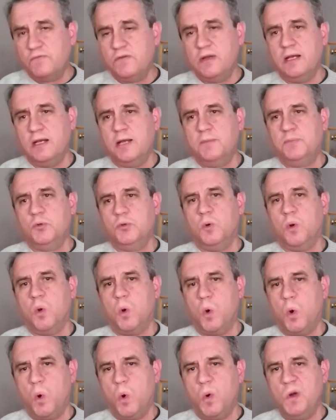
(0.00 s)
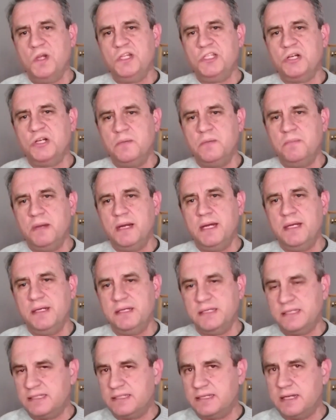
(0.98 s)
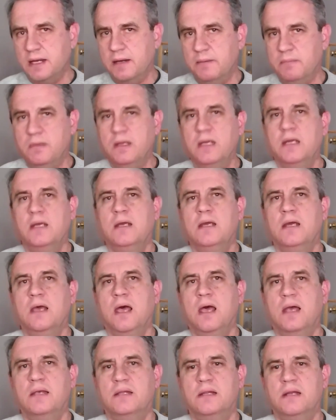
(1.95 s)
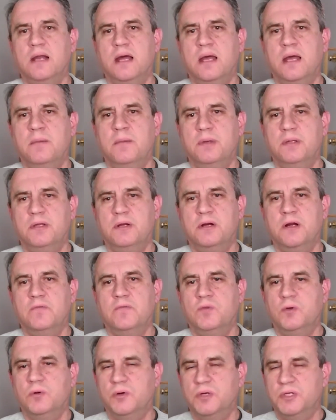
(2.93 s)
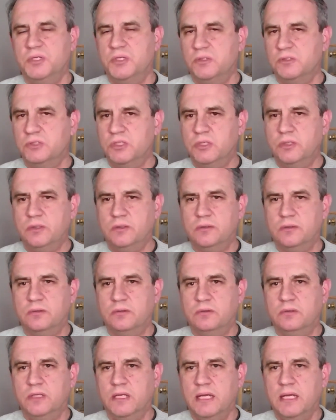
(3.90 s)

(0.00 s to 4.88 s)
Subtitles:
of the ellipse will always remain the same as the diameter of the original circle.